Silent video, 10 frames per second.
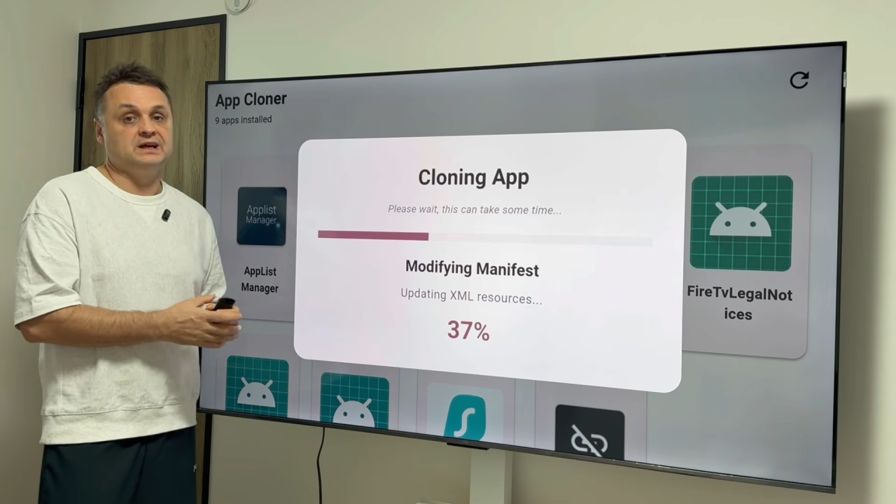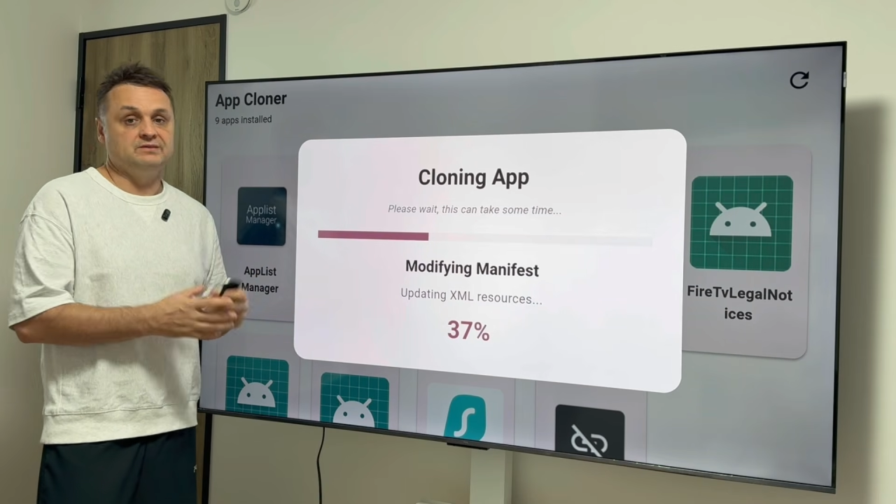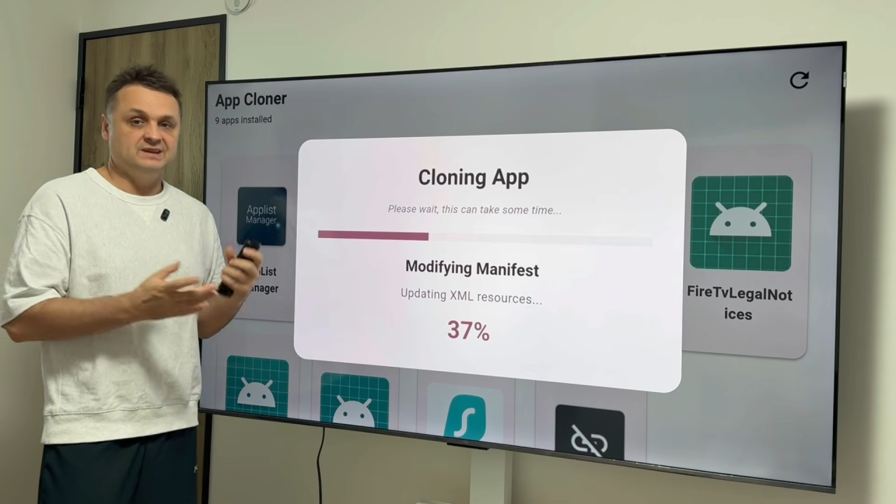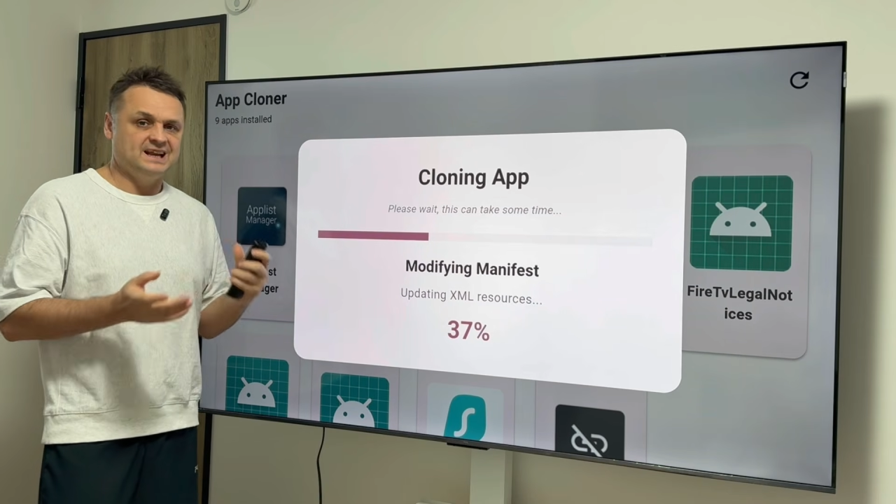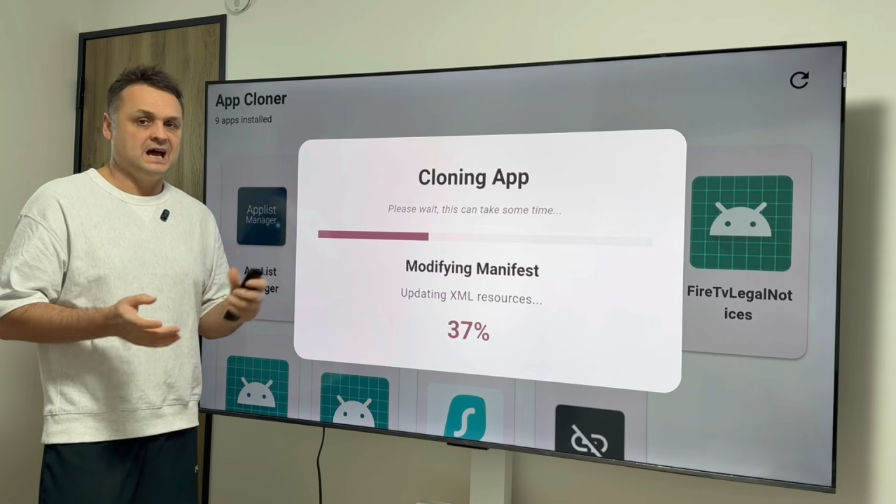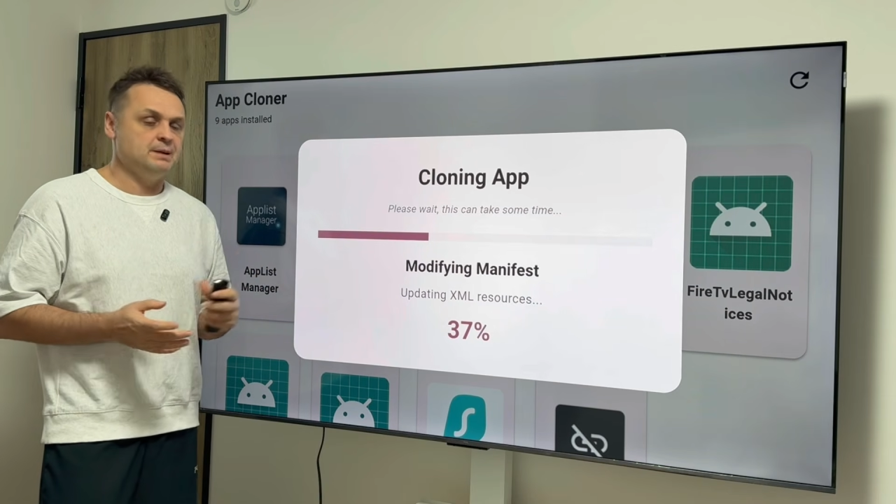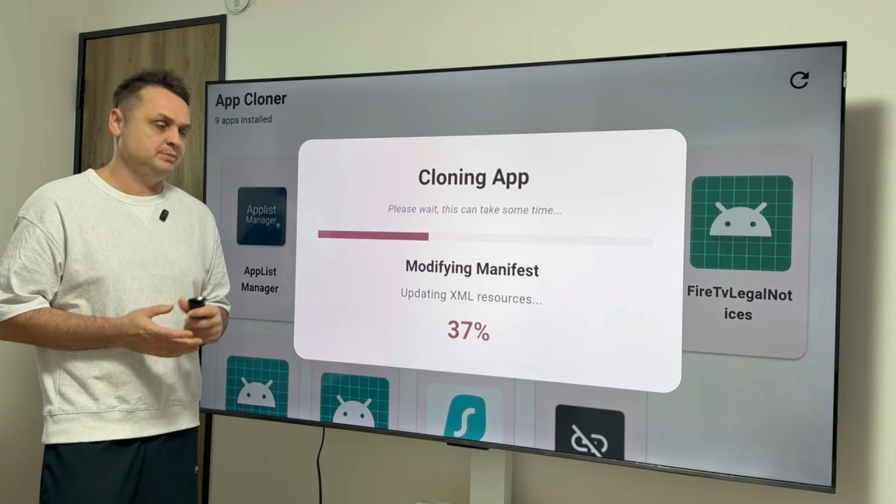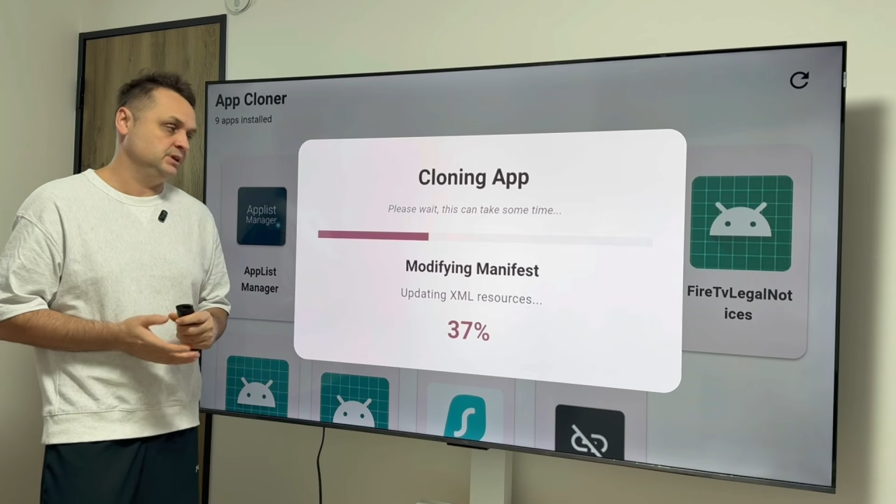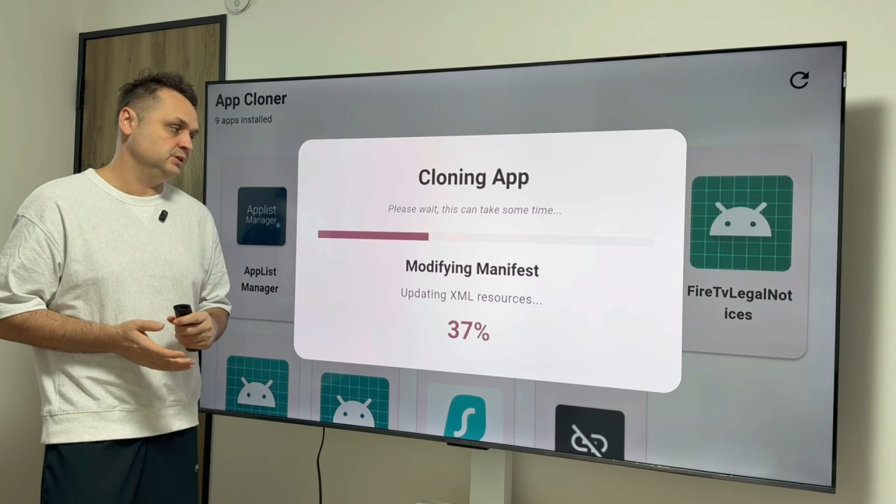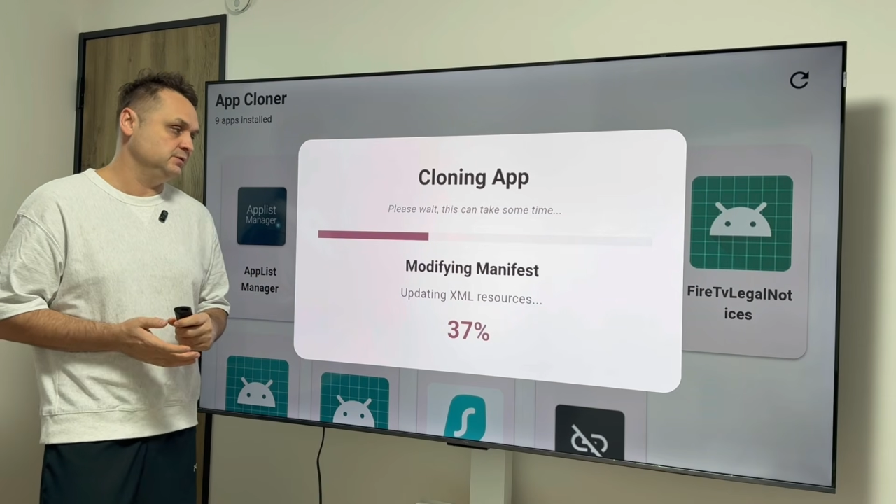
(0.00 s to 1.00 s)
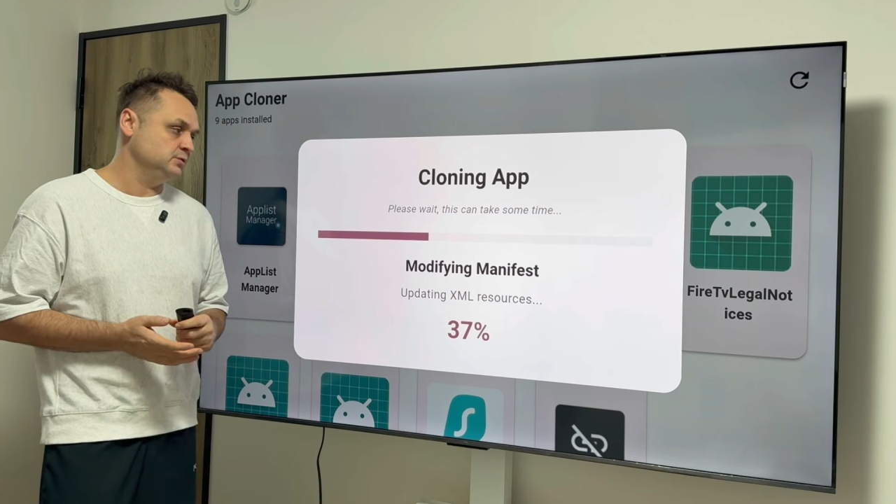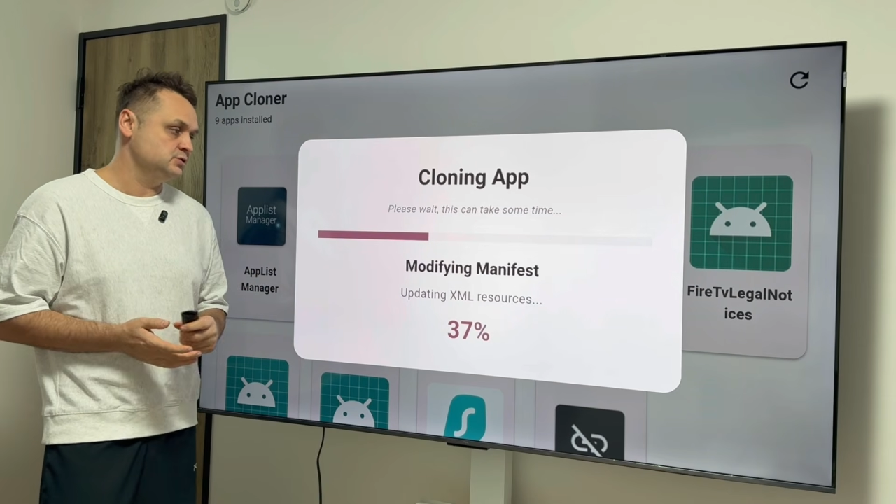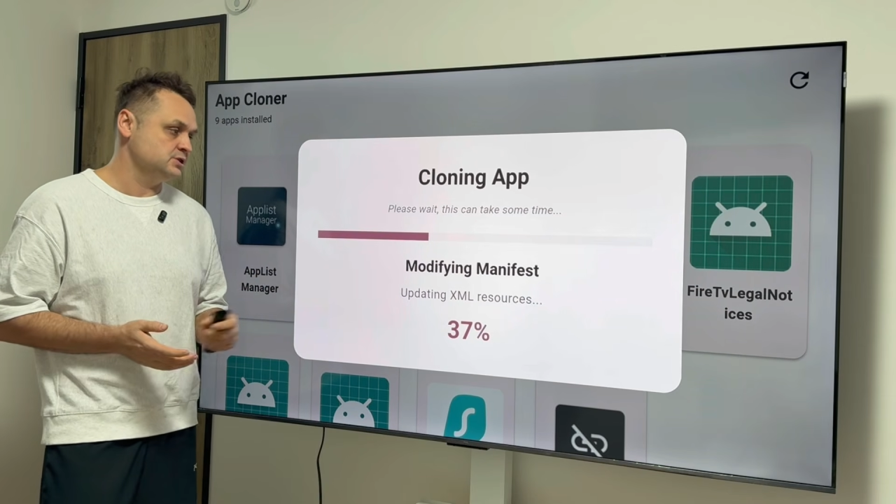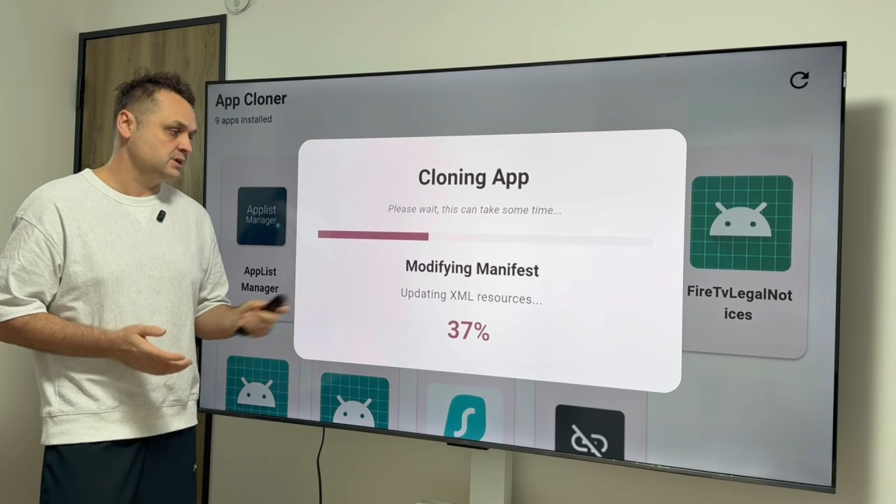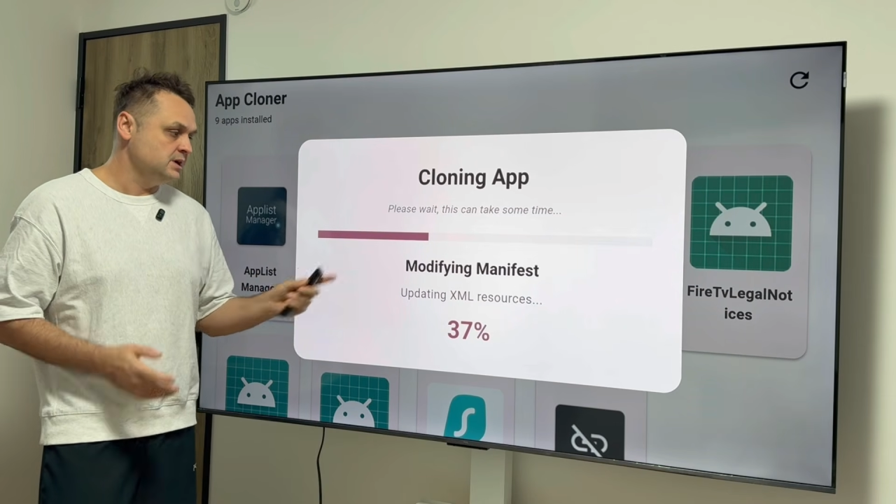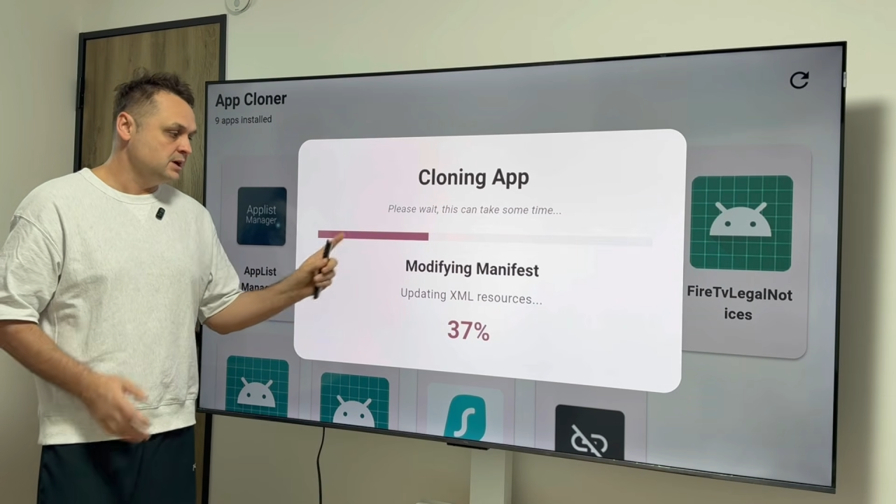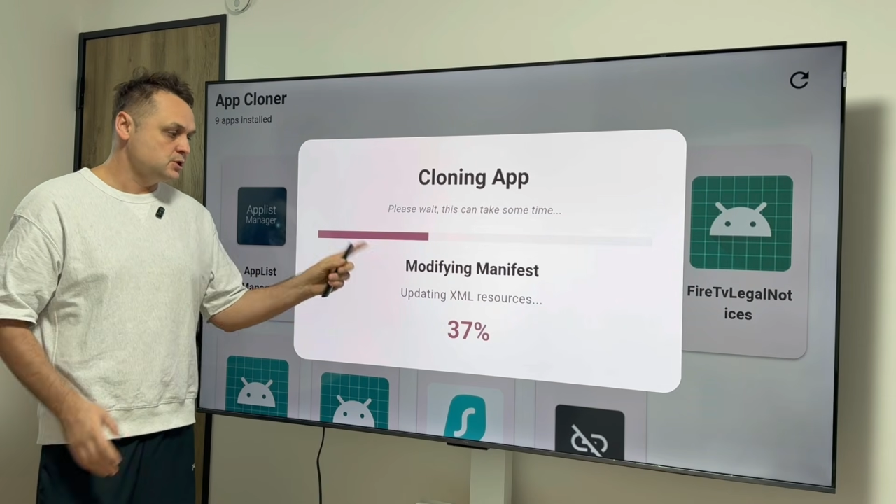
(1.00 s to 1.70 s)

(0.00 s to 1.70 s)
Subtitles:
that if that happened in the future.